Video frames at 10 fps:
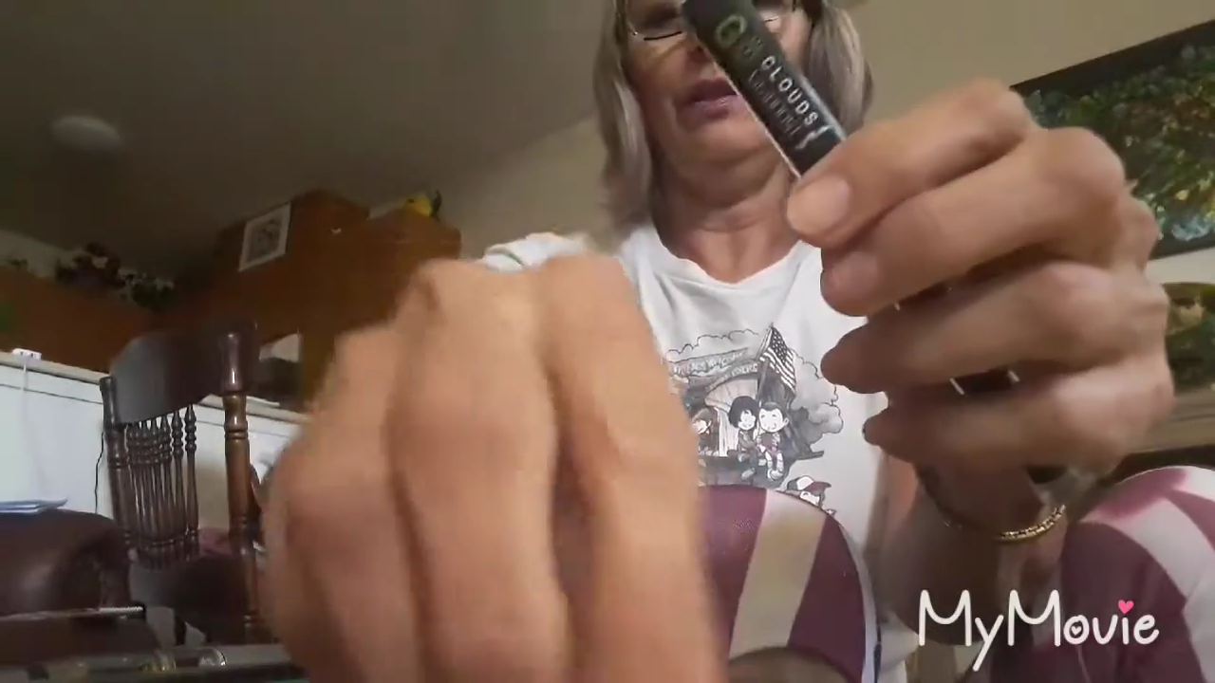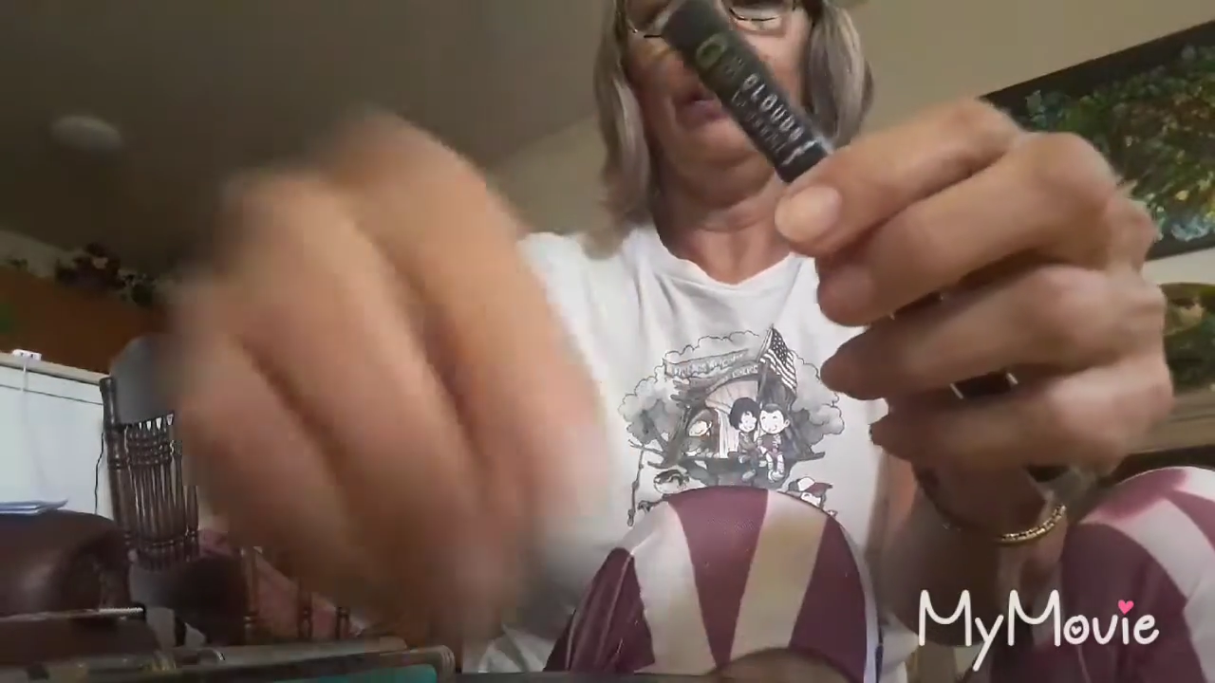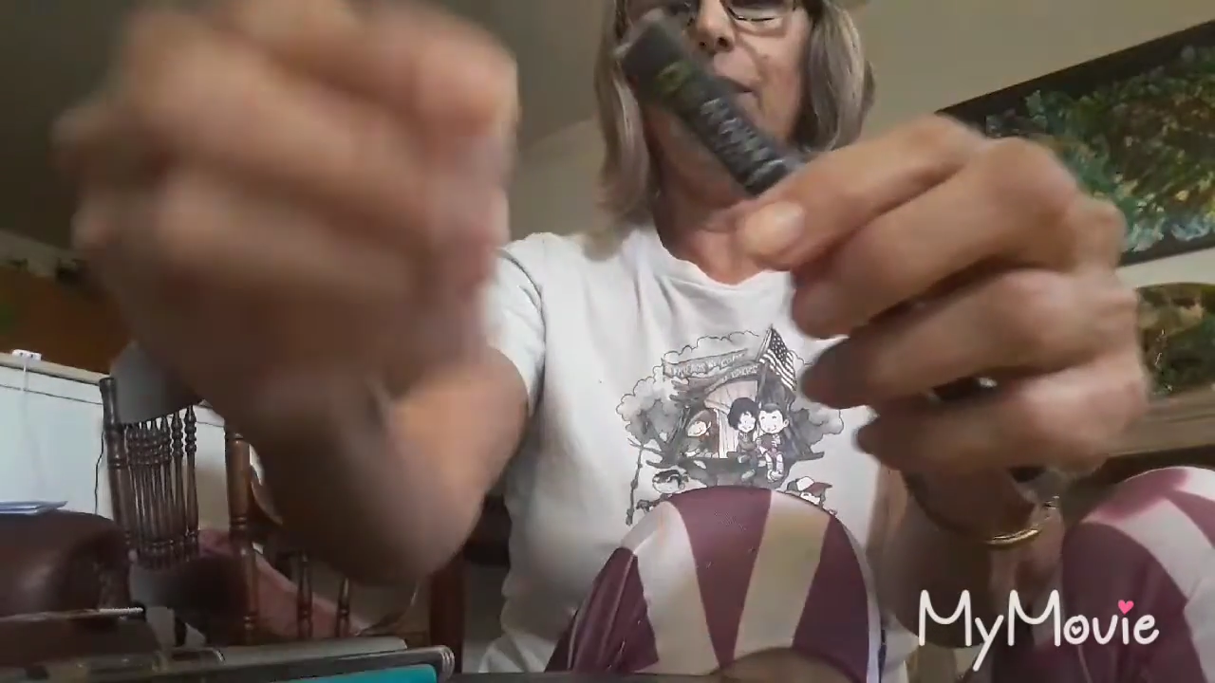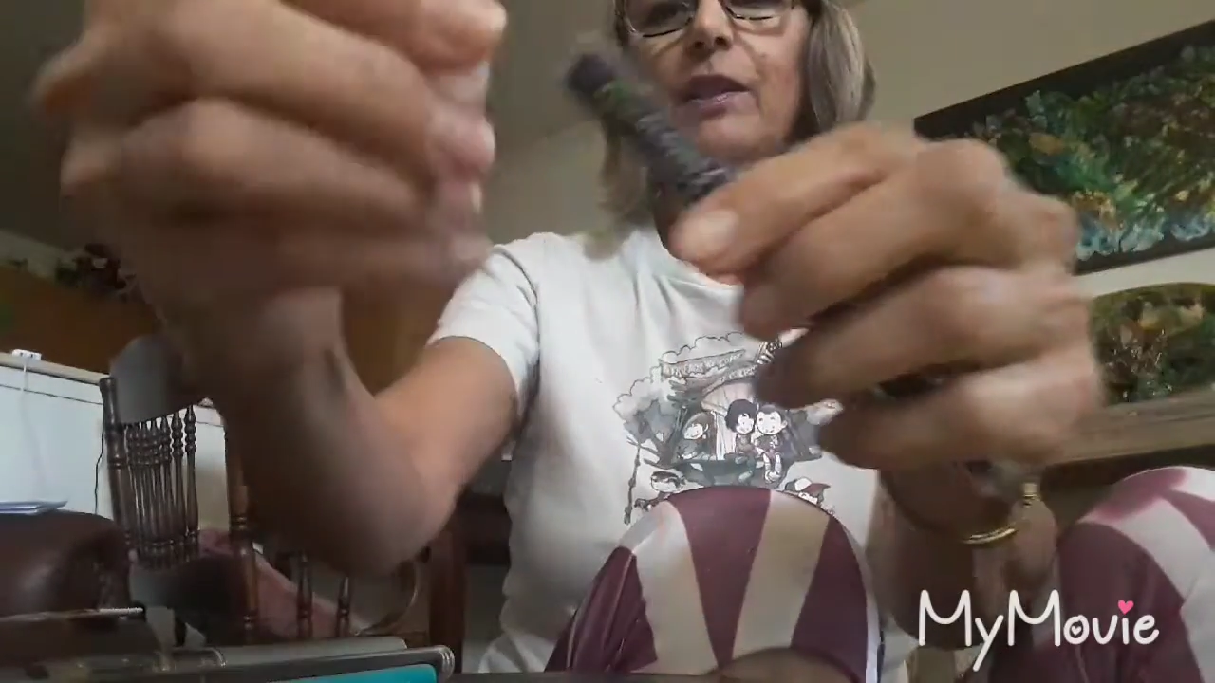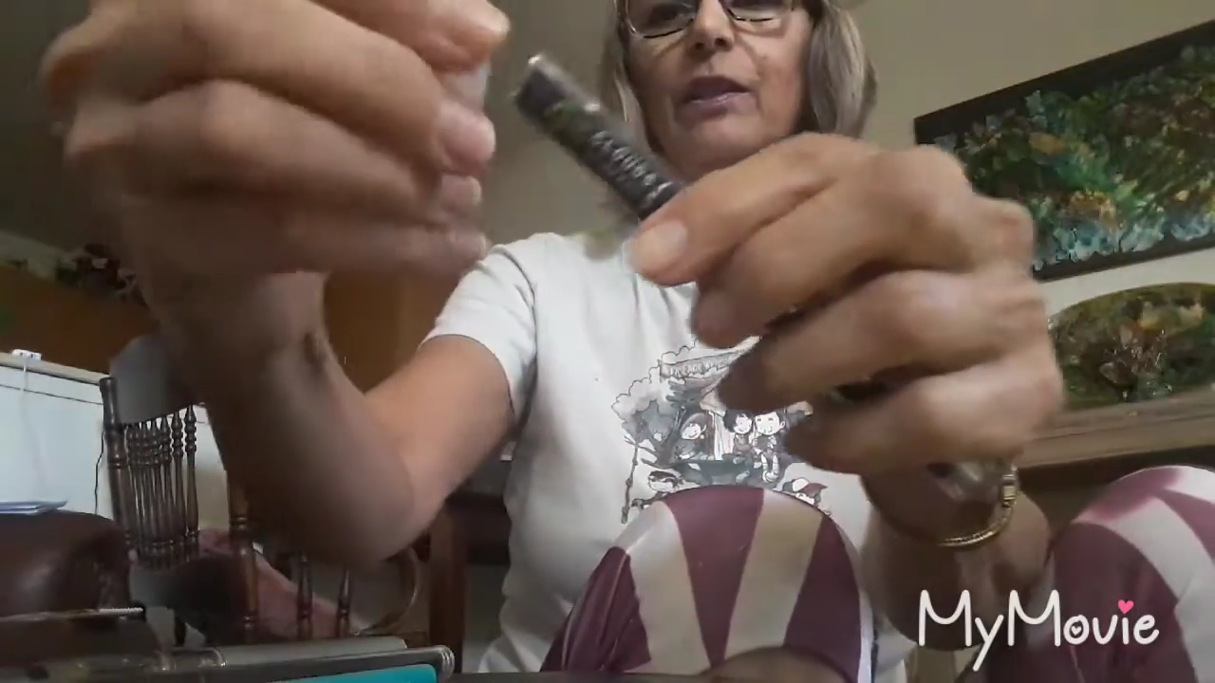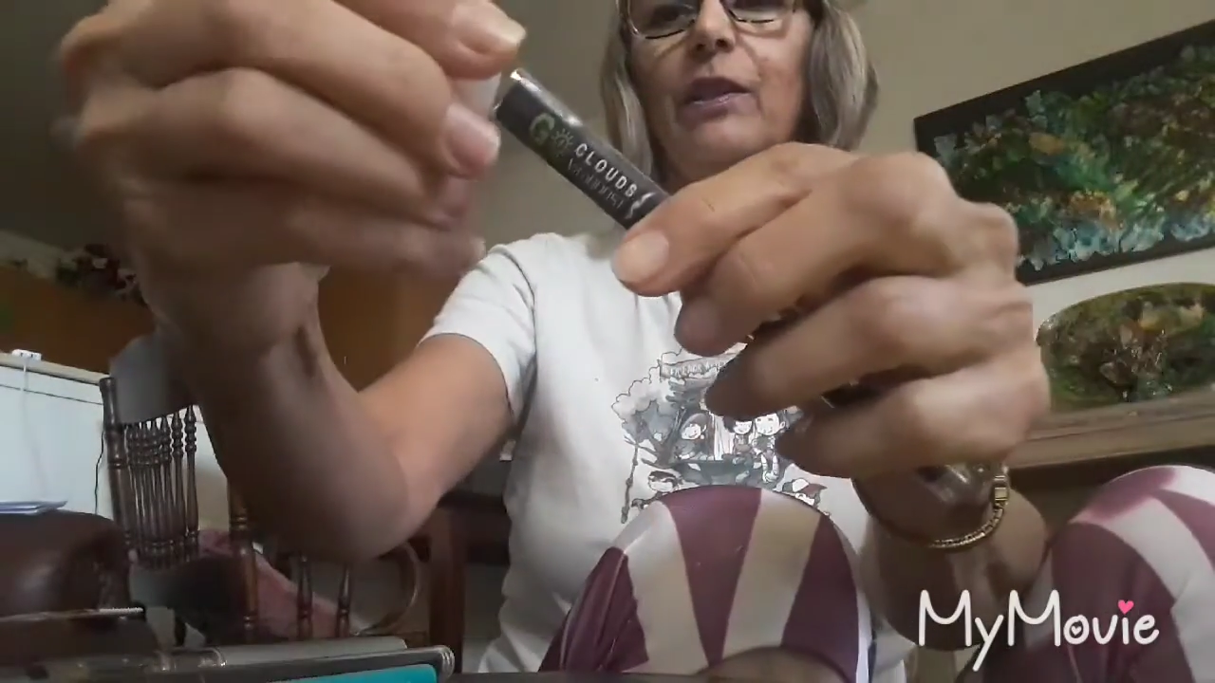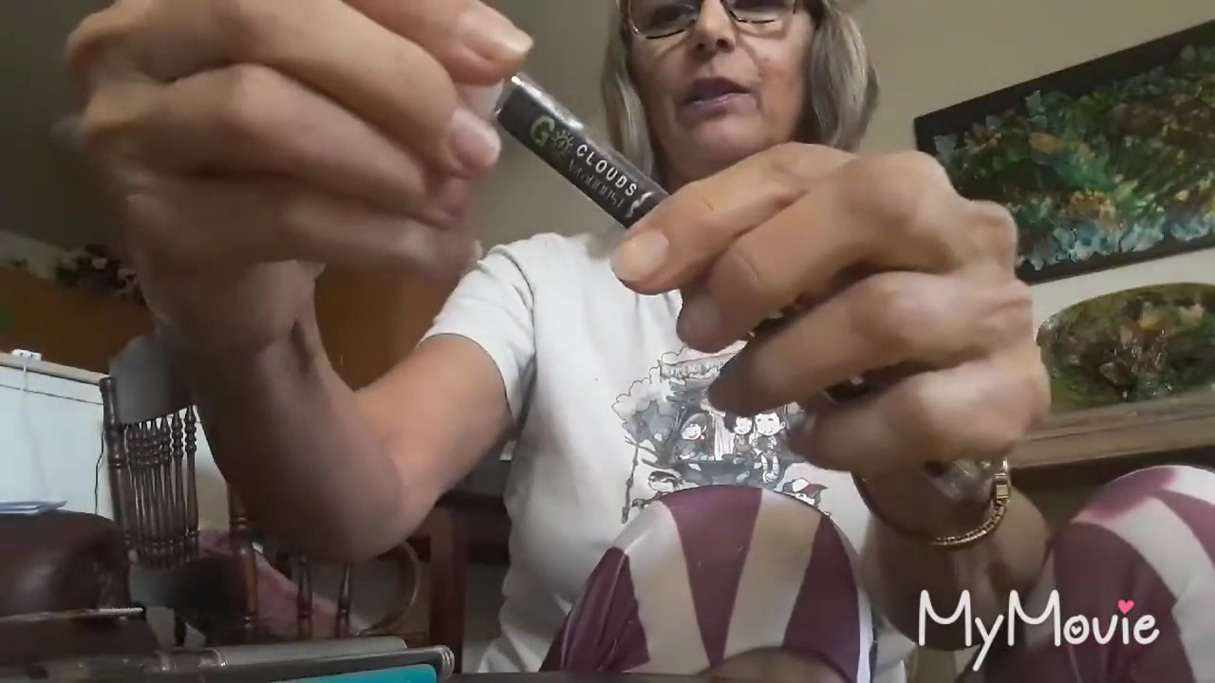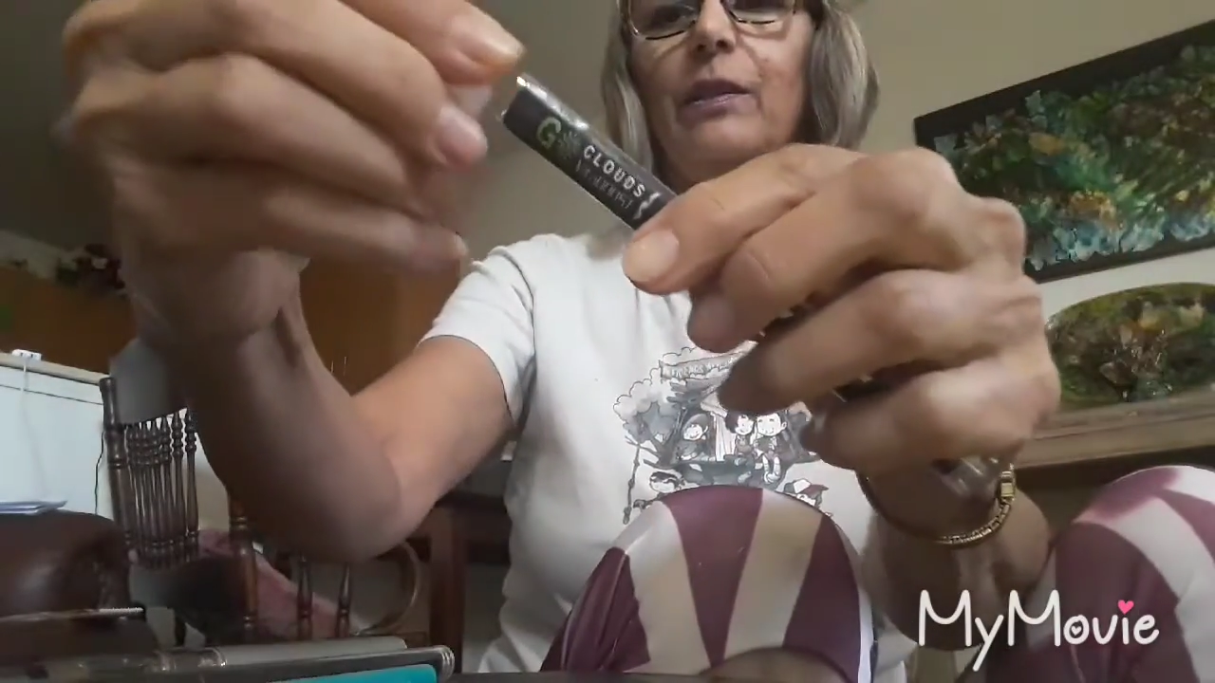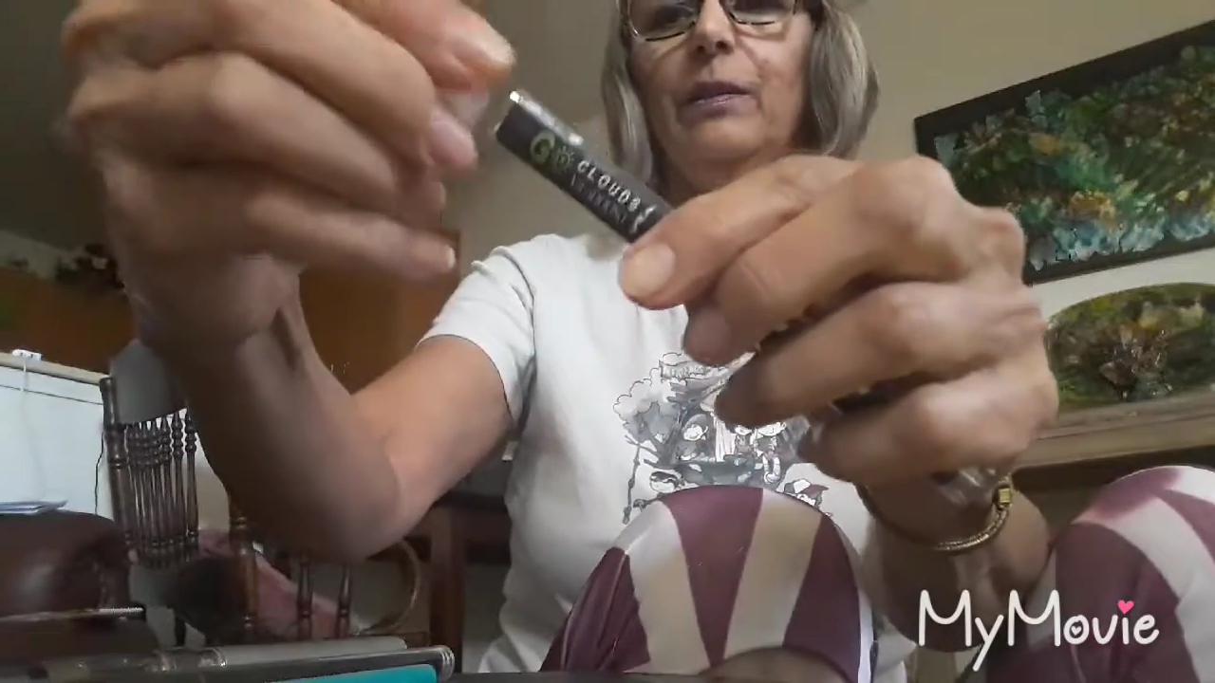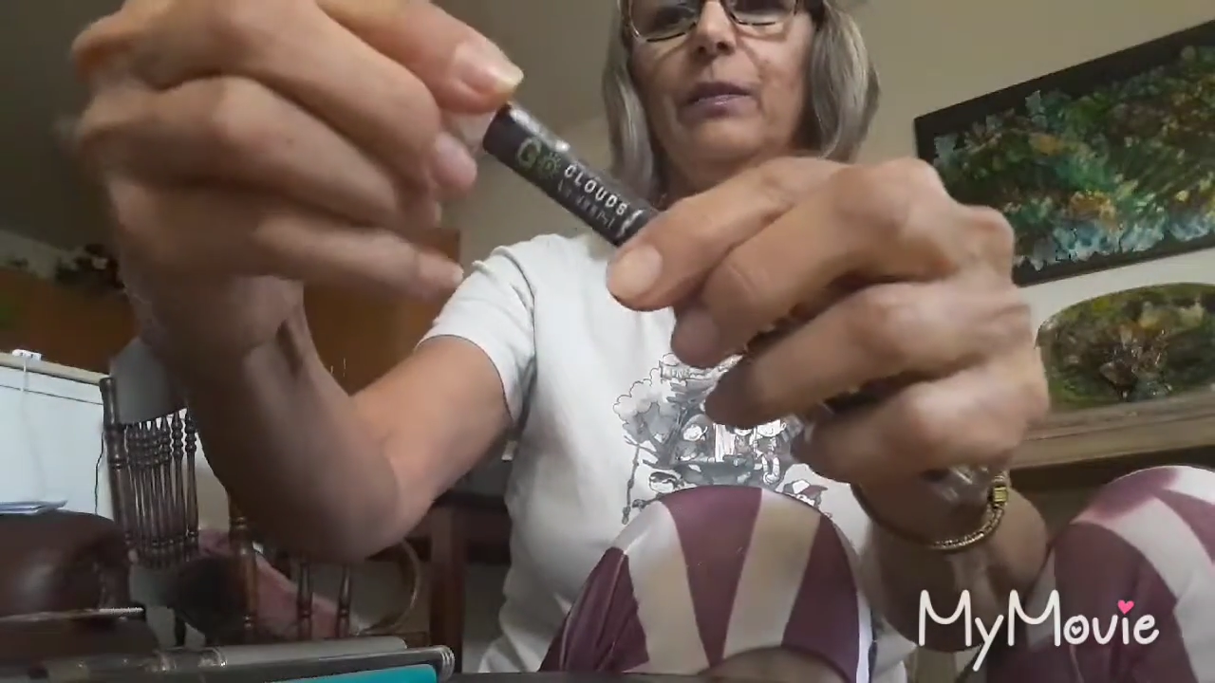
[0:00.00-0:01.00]
it isn't
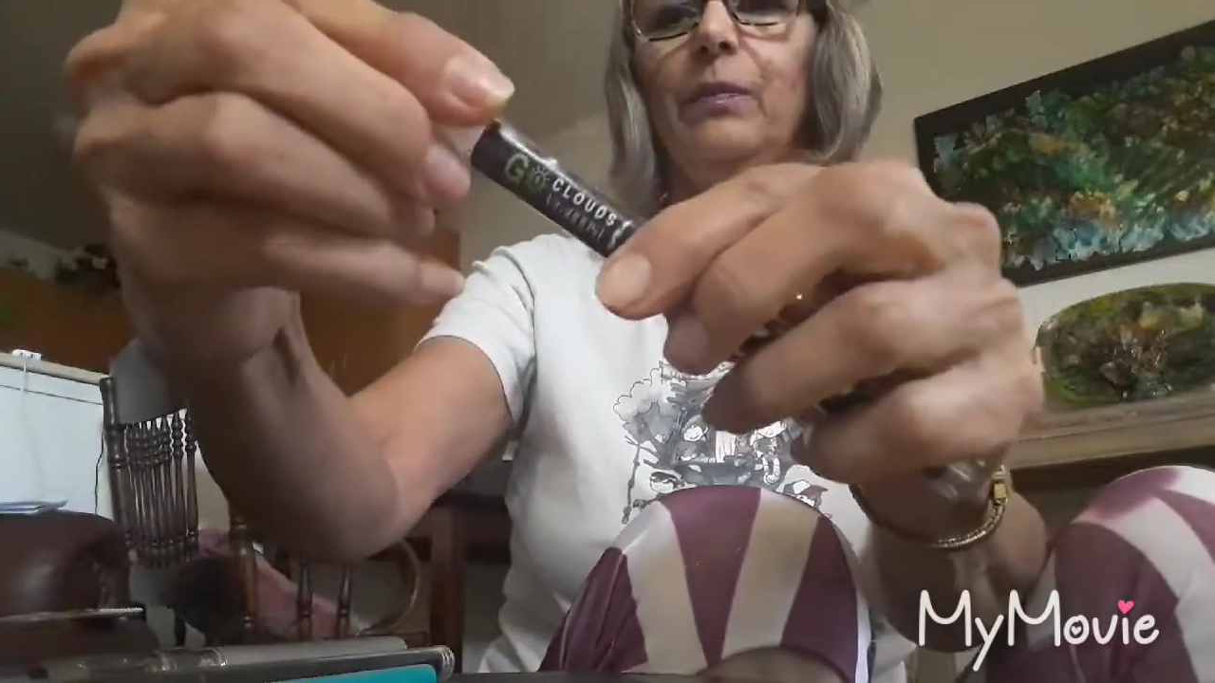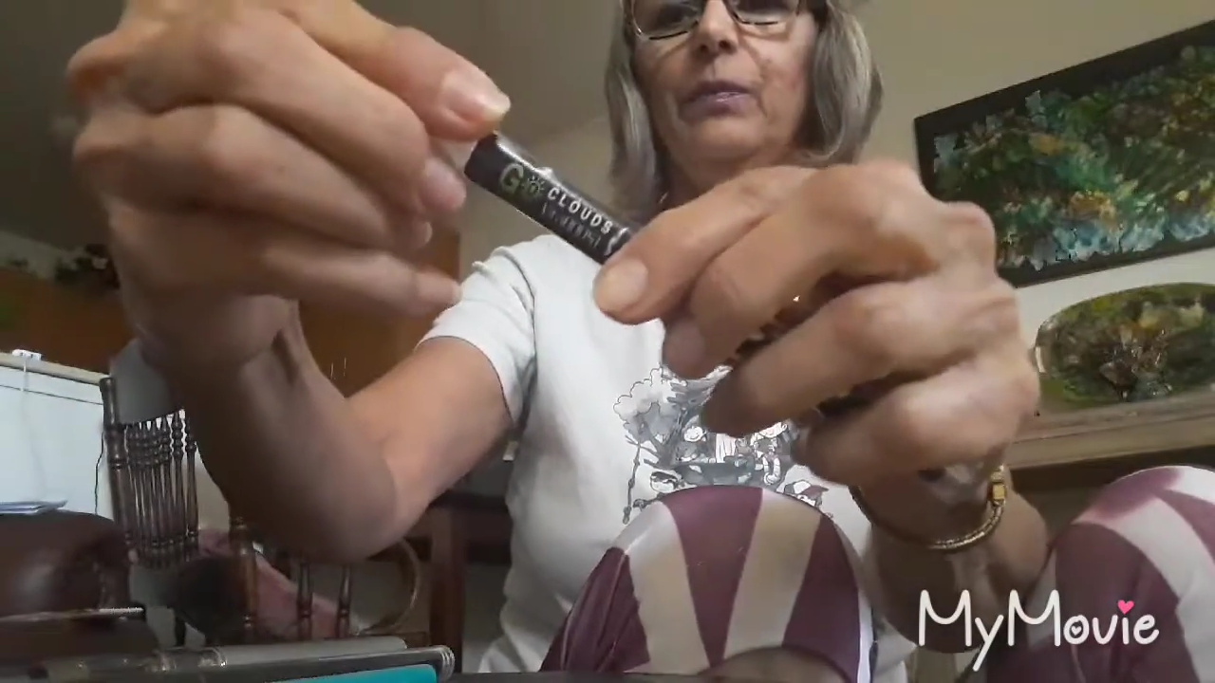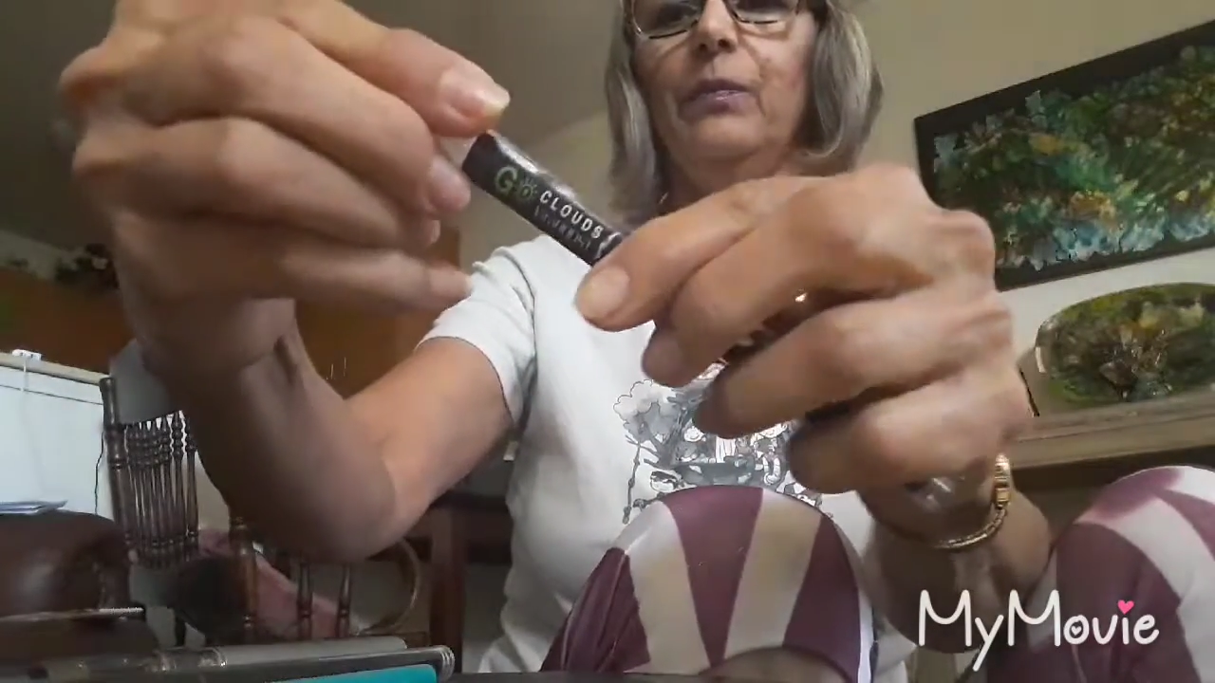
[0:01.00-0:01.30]
going to